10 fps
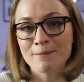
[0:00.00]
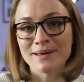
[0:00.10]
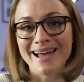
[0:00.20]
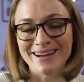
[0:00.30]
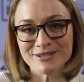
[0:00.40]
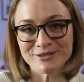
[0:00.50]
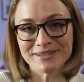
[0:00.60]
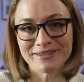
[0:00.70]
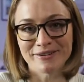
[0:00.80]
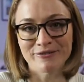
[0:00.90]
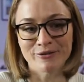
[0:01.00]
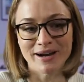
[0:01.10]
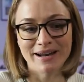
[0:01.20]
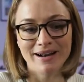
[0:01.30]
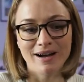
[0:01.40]
but actually they're
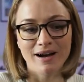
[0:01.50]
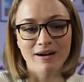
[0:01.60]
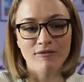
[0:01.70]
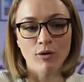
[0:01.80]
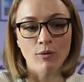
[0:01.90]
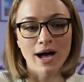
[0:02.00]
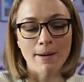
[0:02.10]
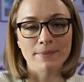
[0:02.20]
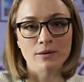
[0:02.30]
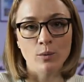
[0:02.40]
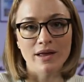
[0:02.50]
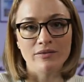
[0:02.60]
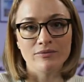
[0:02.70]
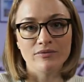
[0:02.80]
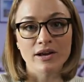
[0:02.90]
afraid of what will happen
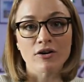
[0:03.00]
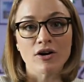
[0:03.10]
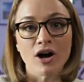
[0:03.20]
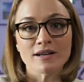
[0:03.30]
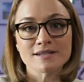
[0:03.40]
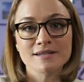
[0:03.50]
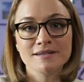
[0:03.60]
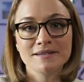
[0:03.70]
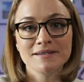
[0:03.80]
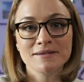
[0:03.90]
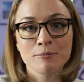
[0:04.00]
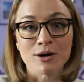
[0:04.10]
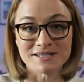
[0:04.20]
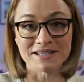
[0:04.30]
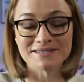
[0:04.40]
when they're not
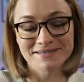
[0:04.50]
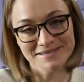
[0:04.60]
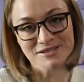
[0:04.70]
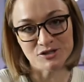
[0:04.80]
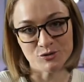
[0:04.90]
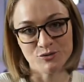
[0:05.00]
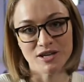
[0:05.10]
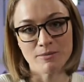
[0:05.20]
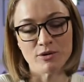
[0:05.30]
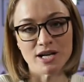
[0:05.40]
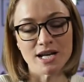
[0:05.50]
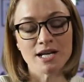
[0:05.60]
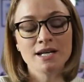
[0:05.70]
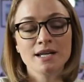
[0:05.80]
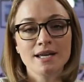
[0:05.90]
present to the community.